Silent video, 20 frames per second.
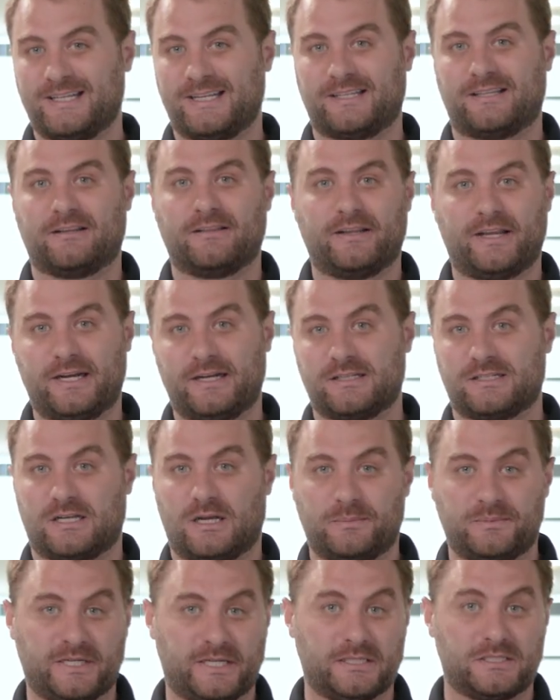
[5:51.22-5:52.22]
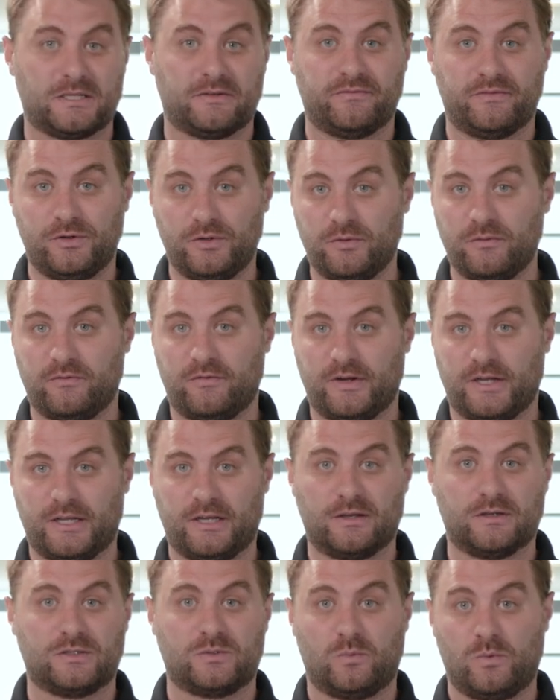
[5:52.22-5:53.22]
get the latest updates of new
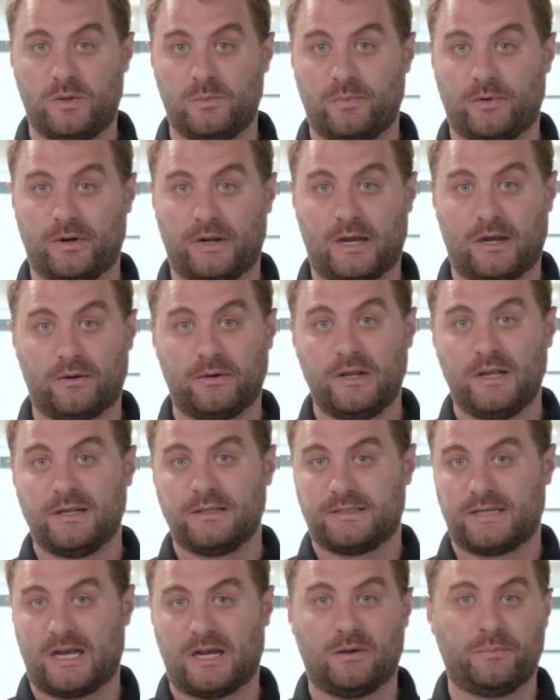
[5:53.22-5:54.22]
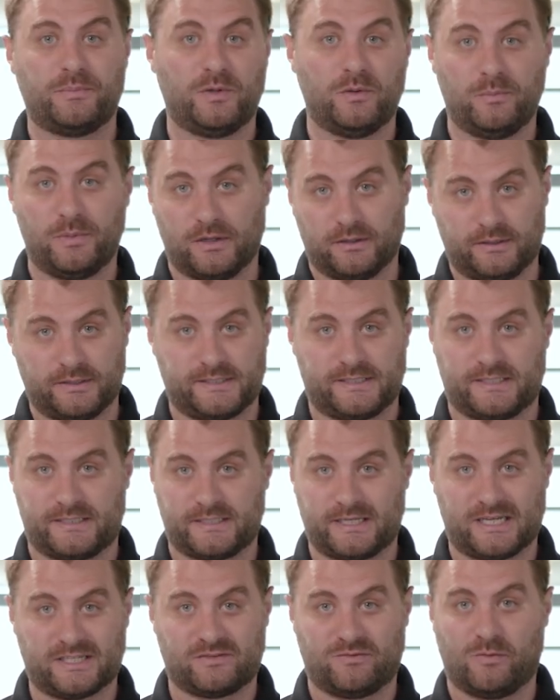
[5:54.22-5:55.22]
videos we put out to help you build a
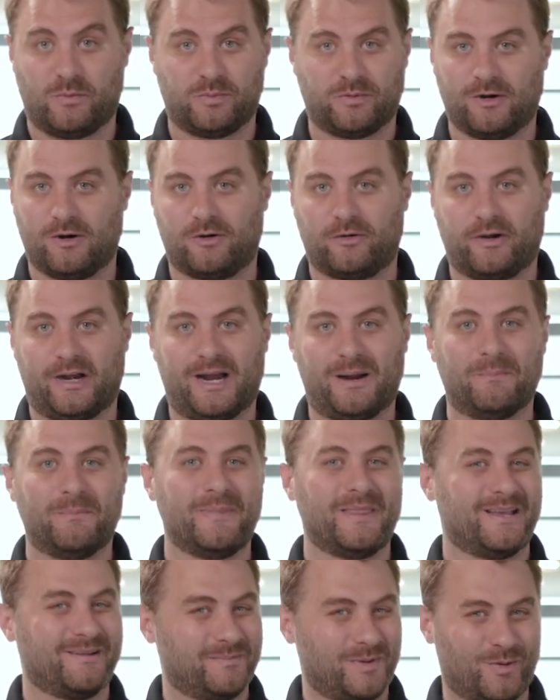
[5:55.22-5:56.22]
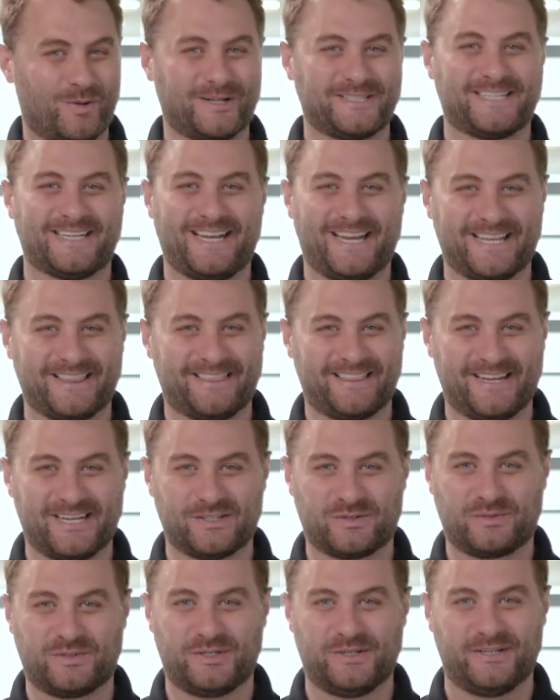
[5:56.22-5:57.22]
successful program. But once again,
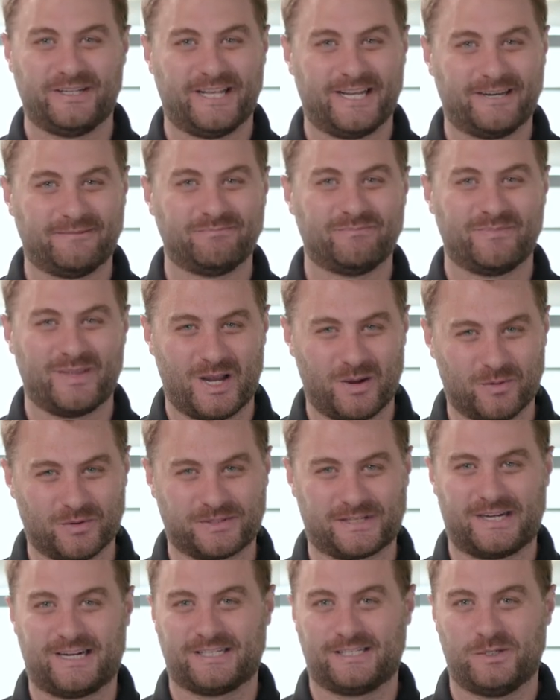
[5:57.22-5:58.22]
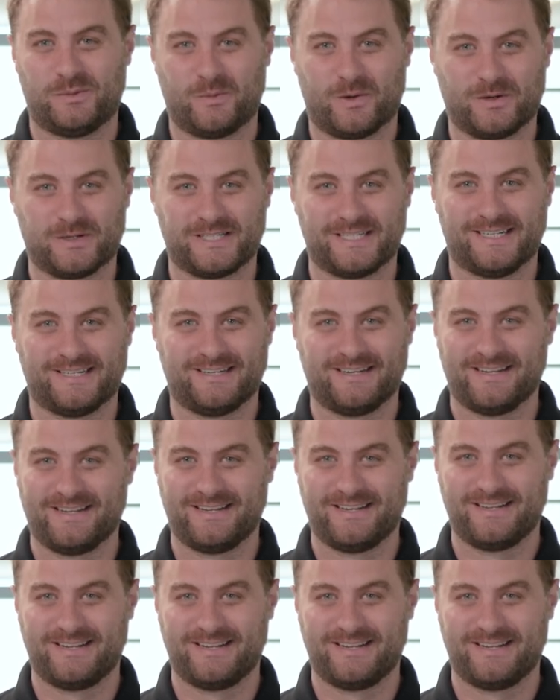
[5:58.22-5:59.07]
thanks for tuning in, and we'll talk to you more soon.